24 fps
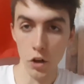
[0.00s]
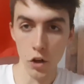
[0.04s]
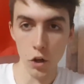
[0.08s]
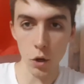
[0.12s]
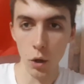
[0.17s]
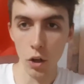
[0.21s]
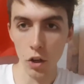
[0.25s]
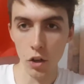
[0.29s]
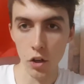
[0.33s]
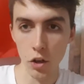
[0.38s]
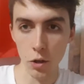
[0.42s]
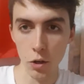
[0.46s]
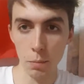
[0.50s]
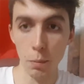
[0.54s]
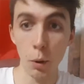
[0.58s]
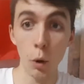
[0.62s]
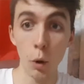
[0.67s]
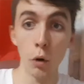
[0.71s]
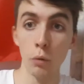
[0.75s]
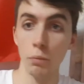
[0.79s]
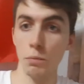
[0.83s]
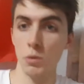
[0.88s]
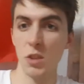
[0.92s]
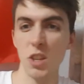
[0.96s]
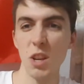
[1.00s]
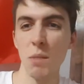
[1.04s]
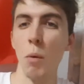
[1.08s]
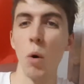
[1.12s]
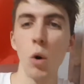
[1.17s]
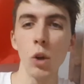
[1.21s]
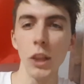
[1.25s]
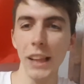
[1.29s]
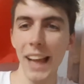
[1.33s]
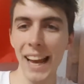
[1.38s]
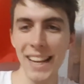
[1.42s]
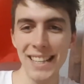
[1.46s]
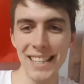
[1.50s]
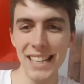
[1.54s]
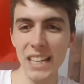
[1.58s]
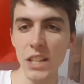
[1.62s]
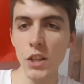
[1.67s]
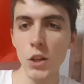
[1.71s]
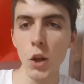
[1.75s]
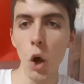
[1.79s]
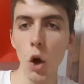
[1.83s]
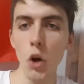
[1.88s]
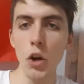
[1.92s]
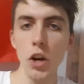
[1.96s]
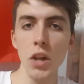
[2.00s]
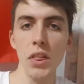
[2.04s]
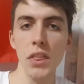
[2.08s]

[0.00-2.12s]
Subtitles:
you can just put some more letters on a